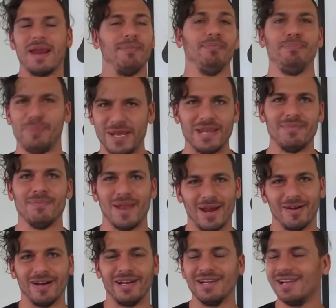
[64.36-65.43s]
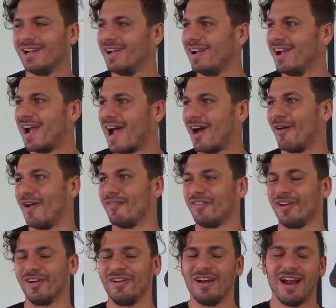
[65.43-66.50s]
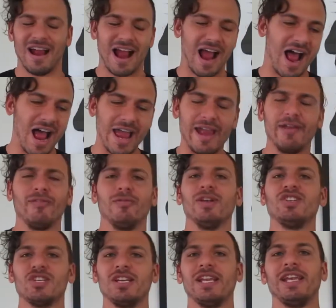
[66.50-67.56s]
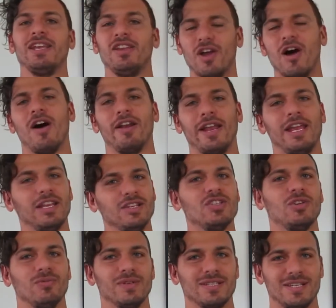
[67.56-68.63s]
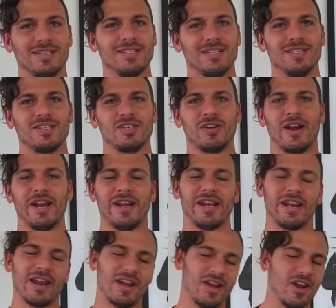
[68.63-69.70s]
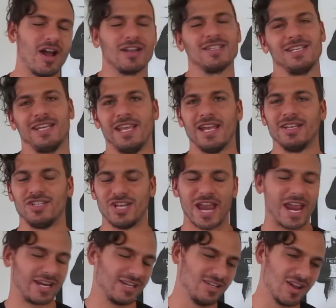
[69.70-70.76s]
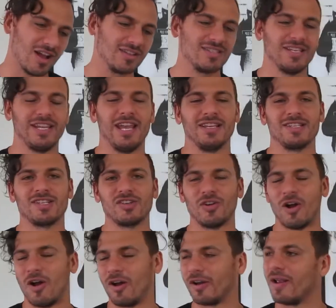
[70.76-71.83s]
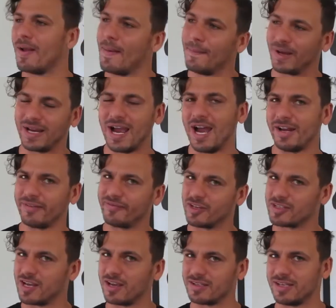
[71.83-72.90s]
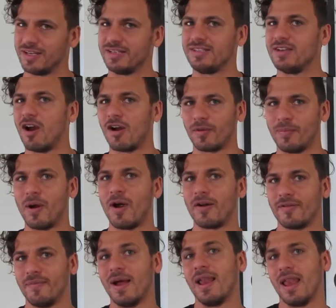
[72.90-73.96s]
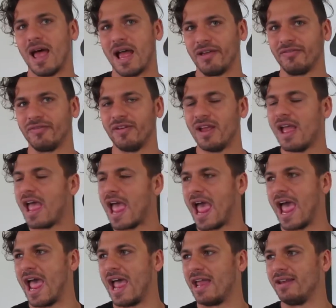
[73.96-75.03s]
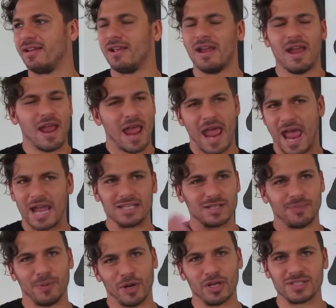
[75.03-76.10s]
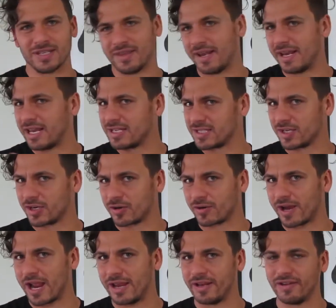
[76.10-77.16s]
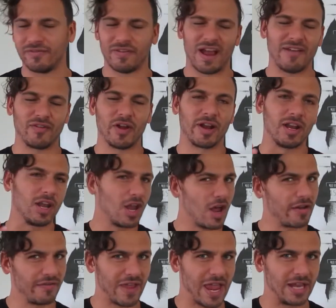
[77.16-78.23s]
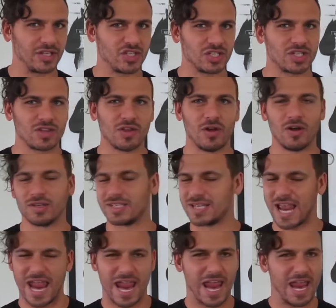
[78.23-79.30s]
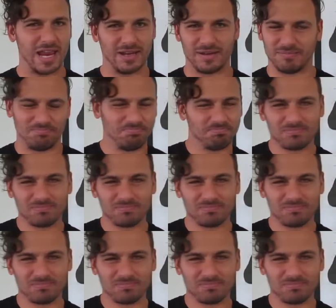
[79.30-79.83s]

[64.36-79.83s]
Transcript: and be merry. However, I originally got into resistance training not to get jacked, not to get strong, but kind of because I was in a dark part of my life. And as a person that is a creative, I've got a lot of anxious thoughts and